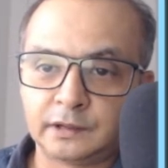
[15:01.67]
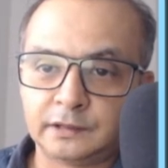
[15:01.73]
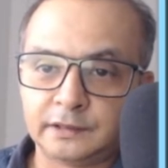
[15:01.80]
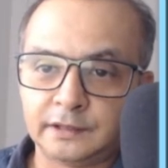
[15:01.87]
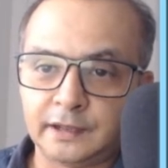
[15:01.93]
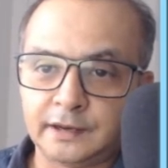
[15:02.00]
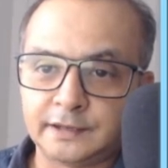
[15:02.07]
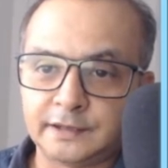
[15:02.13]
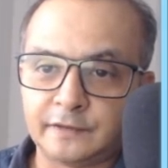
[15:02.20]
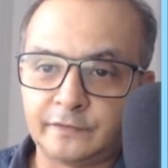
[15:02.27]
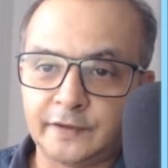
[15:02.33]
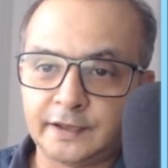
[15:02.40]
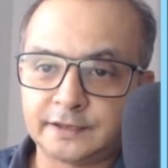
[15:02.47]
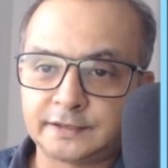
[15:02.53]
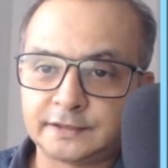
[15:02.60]
that is
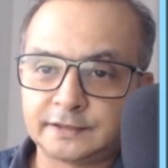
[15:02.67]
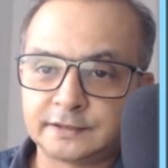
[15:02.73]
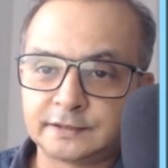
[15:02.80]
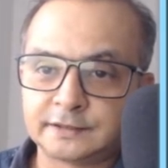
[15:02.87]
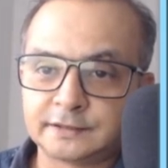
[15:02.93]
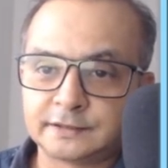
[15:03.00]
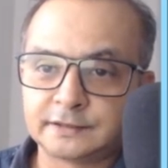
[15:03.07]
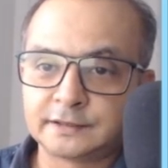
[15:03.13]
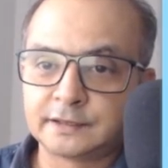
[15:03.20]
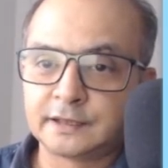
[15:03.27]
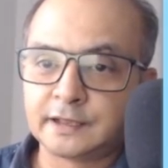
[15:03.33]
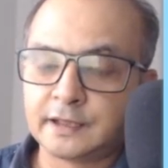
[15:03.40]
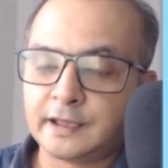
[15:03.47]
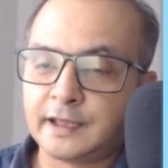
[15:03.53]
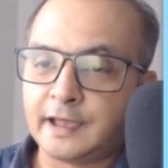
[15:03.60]
fx,
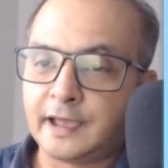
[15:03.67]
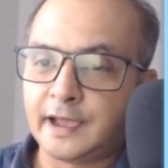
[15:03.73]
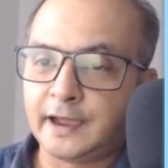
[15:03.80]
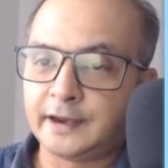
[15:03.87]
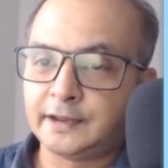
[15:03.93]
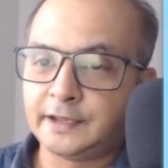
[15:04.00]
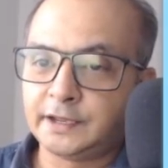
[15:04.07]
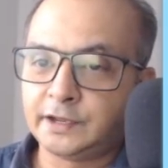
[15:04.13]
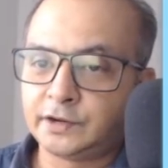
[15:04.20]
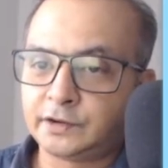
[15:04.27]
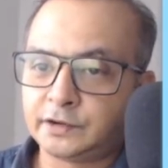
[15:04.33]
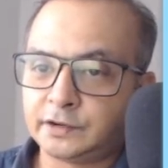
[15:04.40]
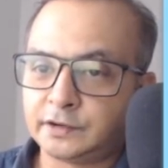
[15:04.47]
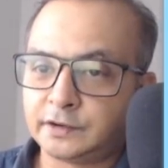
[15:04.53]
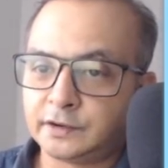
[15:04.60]
and
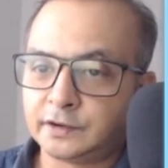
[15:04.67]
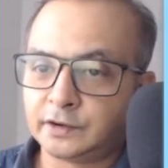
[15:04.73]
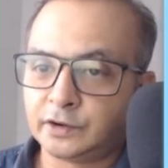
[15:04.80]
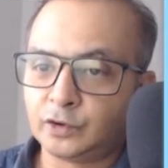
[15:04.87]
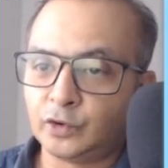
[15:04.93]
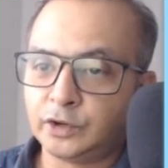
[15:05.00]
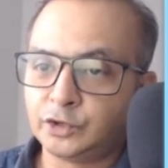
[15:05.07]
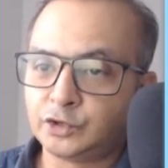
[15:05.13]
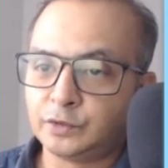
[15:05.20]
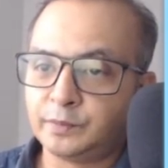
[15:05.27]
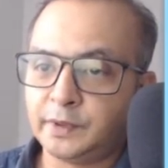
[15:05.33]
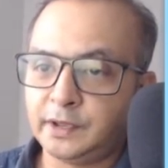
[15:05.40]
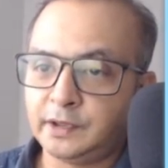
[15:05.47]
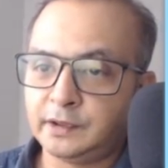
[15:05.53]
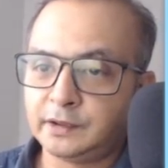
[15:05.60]
here going to
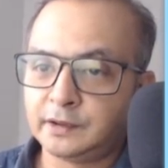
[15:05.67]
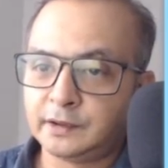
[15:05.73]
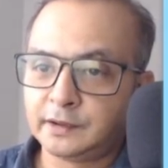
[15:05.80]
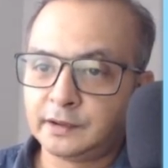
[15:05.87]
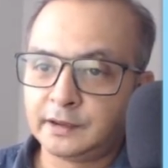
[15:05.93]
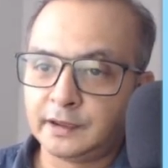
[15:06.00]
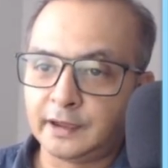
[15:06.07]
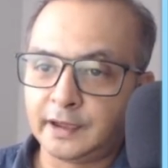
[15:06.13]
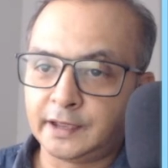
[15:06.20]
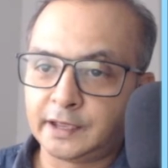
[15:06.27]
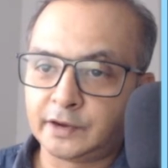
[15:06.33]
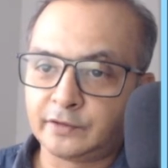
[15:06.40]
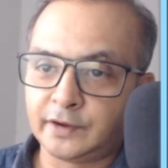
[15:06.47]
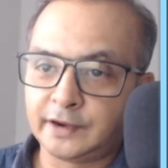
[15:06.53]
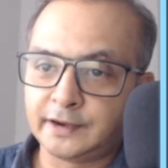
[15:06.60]
be, I
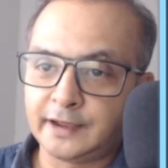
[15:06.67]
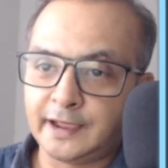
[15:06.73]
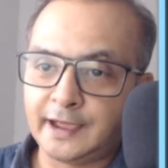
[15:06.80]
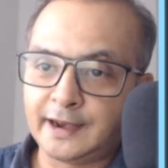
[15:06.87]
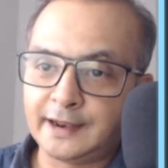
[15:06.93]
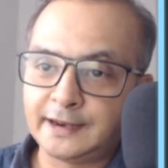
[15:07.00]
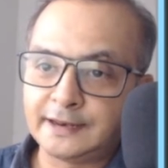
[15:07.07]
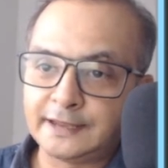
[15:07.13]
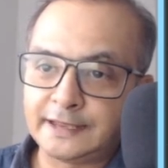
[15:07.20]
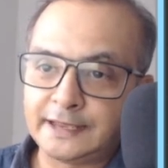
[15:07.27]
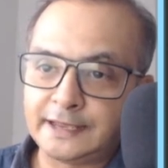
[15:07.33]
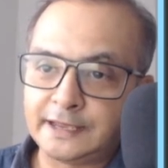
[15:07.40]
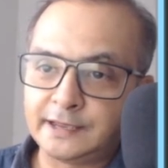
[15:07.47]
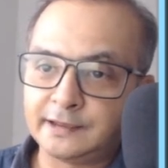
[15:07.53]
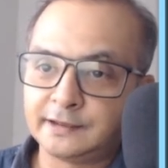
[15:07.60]
can write ln
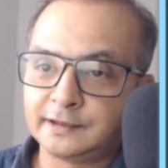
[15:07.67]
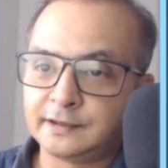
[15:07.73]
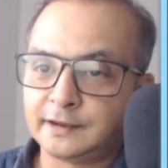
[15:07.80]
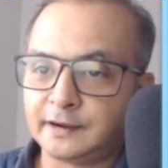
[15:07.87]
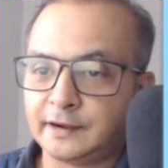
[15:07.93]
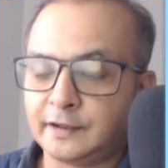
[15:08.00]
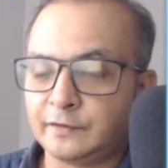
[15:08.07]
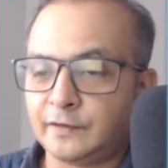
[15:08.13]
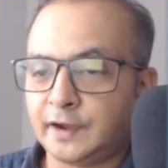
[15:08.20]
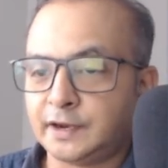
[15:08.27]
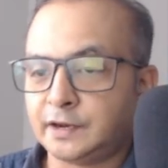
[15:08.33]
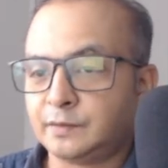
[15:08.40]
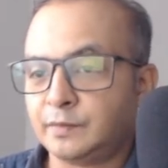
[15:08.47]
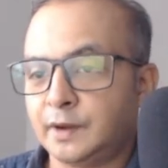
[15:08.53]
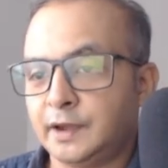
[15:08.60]
e
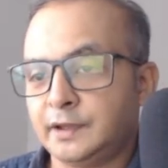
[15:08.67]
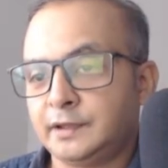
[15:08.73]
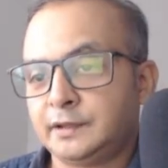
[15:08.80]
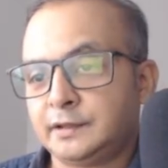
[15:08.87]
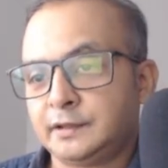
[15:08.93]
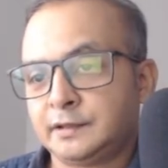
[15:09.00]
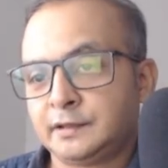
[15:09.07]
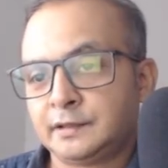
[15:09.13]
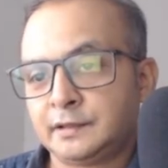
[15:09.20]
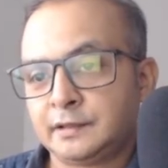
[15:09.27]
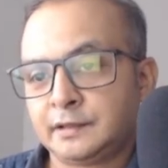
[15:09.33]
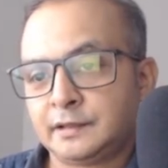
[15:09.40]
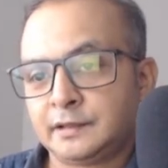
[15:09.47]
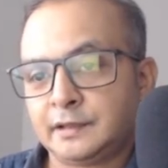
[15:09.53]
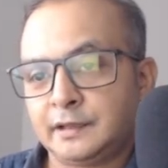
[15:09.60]
divided by
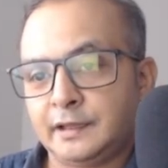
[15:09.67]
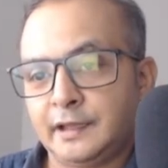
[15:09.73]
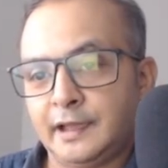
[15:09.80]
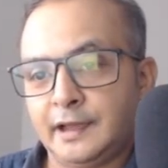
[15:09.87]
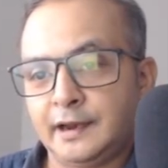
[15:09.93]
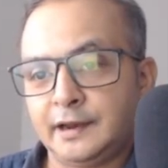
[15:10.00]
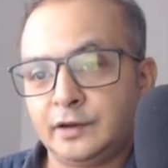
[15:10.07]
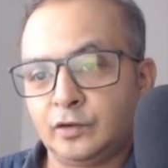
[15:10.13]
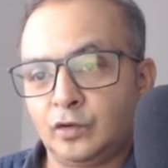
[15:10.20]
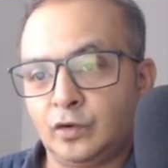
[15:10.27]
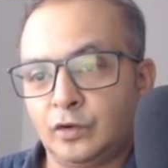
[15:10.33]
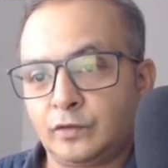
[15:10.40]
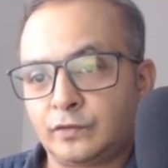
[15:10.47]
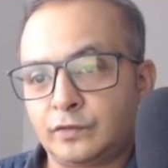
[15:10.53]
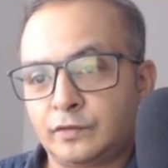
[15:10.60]
ln
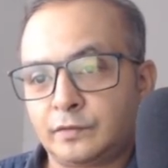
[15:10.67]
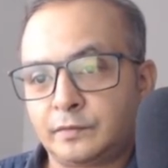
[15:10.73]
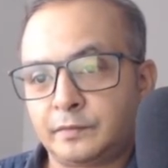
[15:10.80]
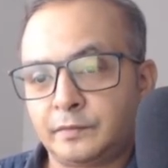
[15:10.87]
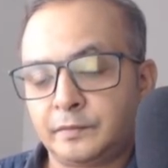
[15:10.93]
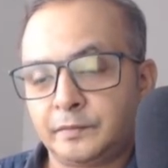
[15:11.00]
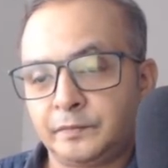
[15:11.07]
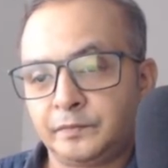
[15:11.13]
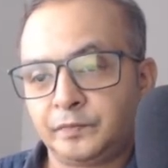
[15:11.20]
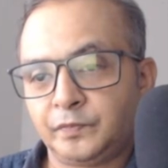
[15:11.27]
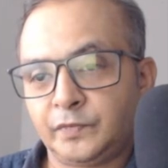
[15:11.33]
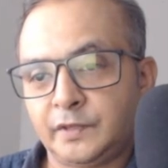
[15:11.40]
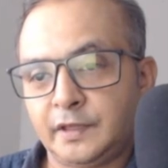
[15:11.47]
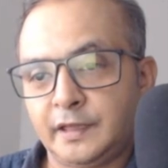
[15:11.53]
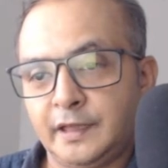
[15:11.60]
of
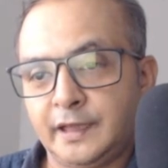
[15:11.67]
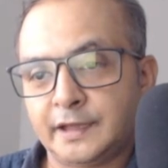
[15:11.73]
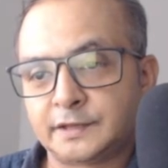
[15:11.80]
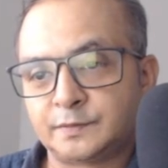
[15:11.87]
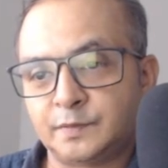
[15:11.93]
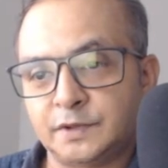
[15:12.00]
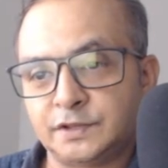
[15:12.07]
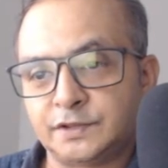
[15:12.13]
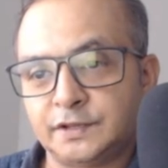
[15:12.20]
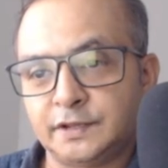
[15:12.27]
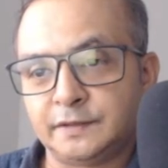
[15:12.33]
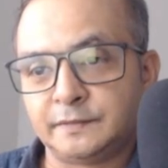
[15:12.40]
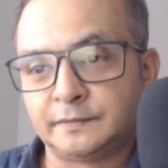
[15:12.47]
x plus e.